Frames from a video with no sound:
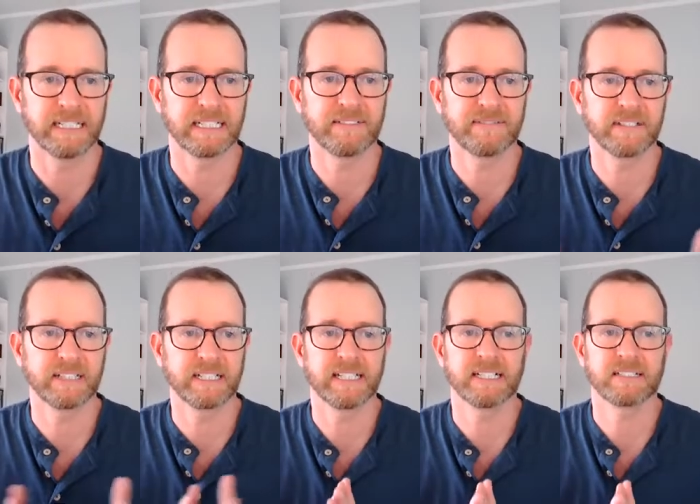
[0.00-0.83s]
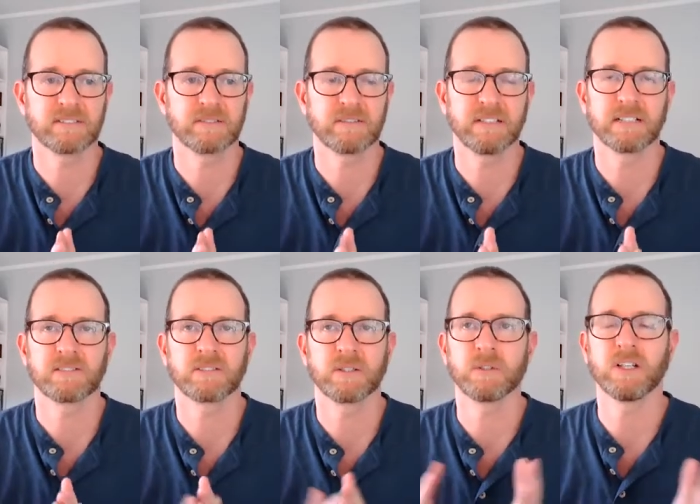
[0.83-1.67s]
And I feel like that's
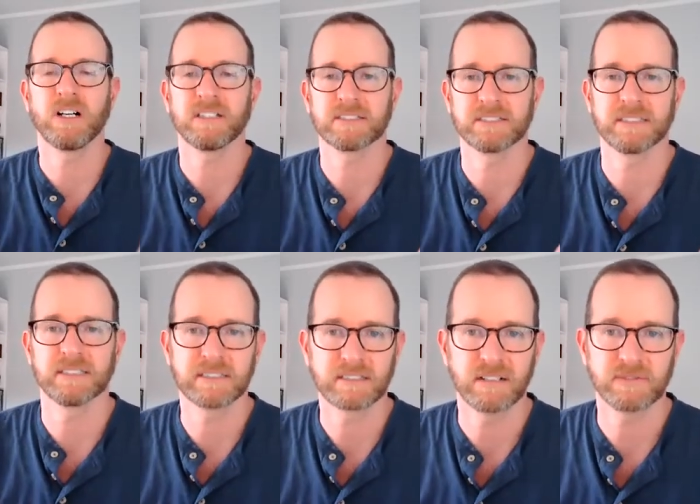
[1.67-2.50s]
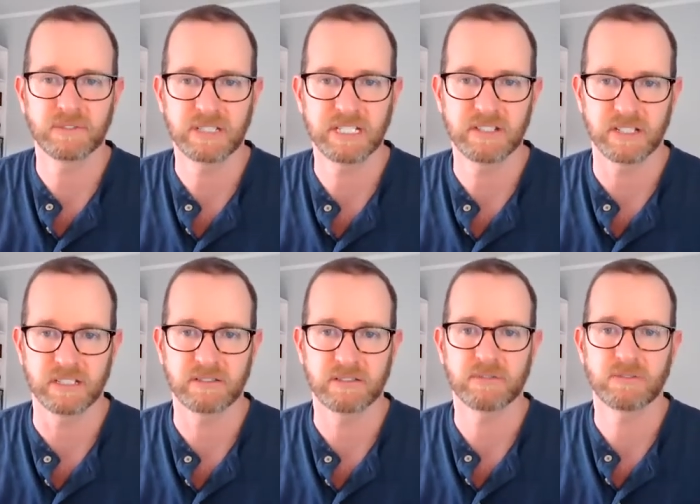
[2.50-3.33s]
so lost in these
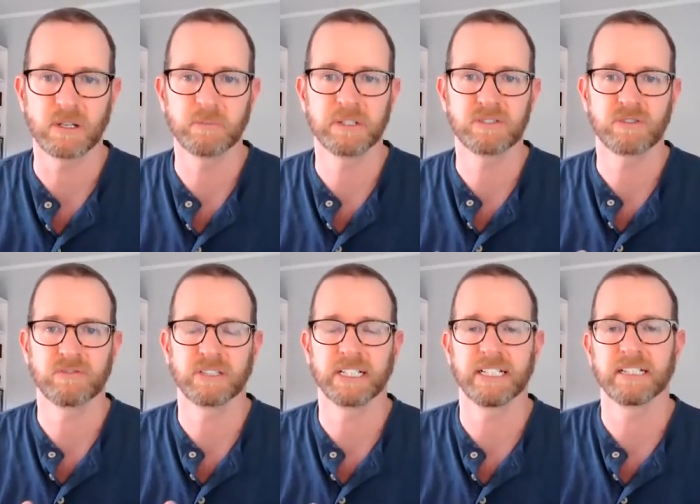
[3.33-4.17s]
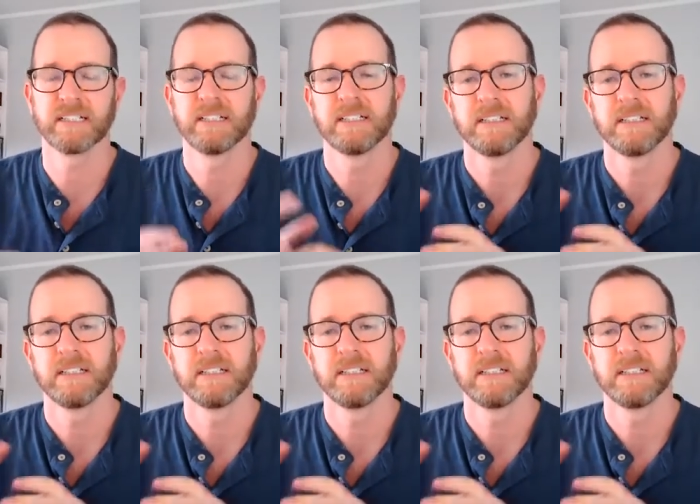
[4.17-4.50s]
conversations. There's so much of like